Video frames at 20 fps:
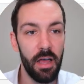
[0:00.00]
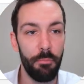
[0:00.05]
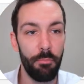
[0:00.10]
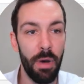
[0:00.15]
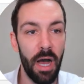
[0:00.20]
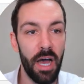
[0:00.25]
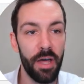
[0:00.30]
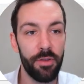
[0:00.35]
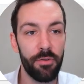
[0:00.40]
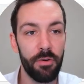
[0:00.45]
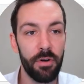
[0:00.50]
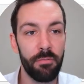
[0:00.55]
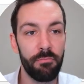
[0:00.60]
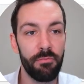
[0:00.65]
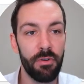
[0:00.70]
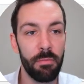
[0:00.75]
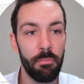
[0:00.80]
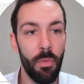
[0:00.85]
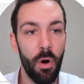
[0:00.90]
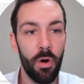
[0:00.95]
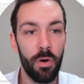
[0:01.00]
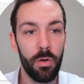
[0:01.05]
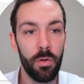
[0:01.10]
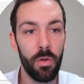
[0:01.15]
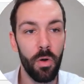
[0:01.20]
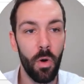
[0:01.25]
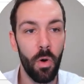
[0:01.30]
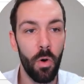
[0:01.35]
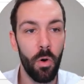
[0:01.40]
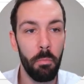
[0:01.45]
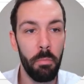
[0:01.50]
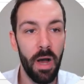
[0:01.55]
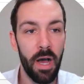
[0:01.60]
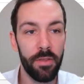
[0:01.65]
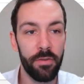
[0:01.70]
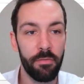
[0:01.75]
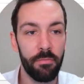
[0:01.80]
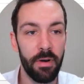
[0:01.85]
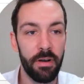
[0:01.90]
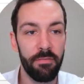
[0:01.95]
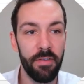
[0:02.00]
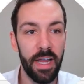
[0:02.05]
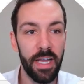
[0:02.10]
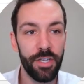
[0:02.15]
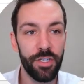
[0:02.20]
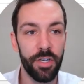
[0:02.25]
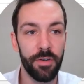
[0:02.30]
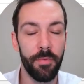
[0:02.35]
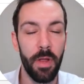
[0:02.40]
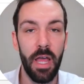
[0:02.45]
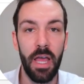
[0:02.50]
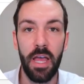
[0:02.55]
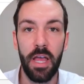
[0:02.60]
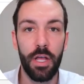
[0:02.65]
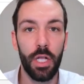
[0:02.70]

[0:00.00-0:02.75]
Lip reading: bathroom remodel or bathroom renovation,